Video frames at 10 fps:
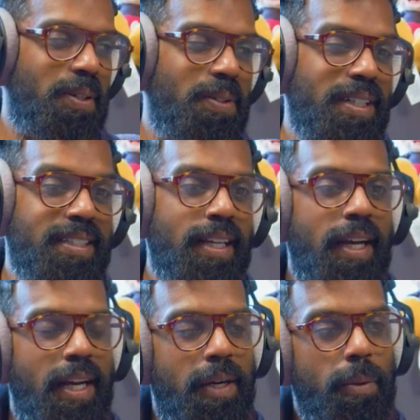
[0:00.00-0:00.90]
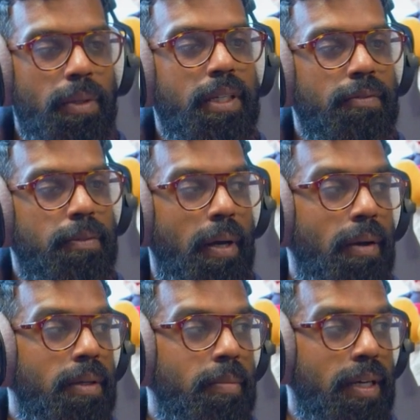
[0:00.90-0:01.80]
story is we were looking for
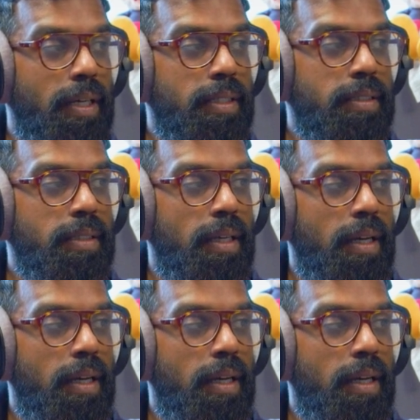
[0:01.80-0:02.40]
polar bears